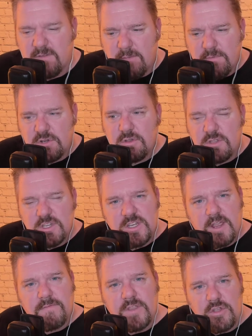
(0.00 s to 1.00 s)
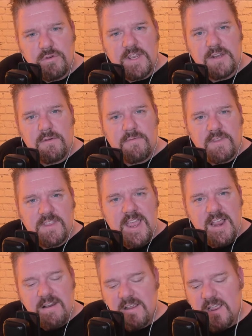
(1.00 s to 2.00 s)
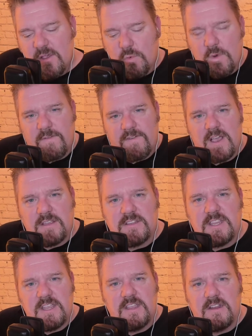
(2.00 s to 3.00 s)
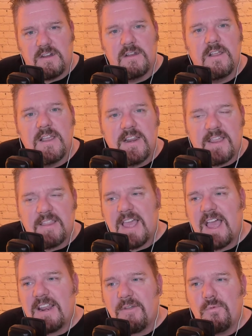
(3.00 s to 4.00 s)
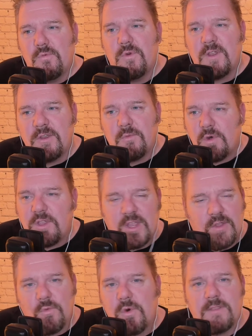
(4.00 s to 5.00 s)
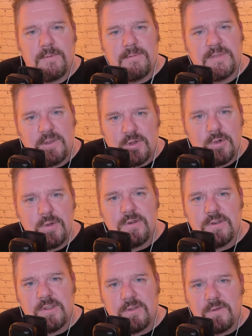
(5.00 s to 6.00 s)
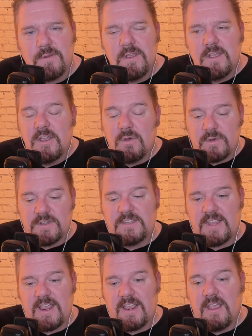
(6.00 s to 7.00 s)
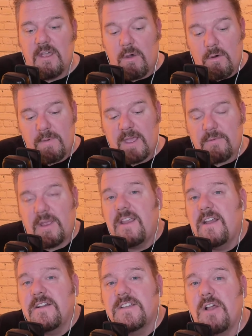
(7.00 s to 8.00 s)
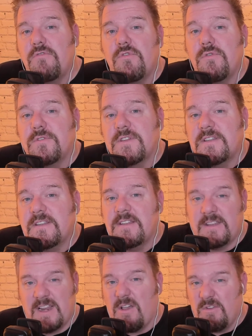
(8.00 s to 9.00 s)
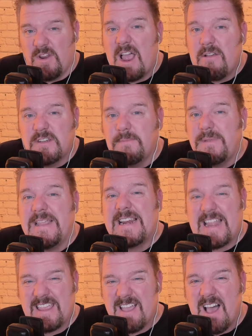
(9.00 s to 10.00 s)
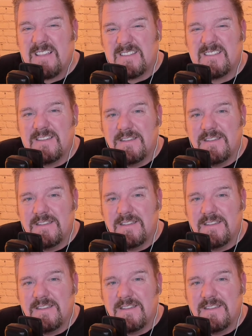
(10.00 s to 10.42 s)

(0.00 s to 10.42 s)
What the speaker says: Come and do the stuff that you did over there with us here. Now, that what the BBC couldn't do was say, oh, by the way, here's our rules on how to be like us.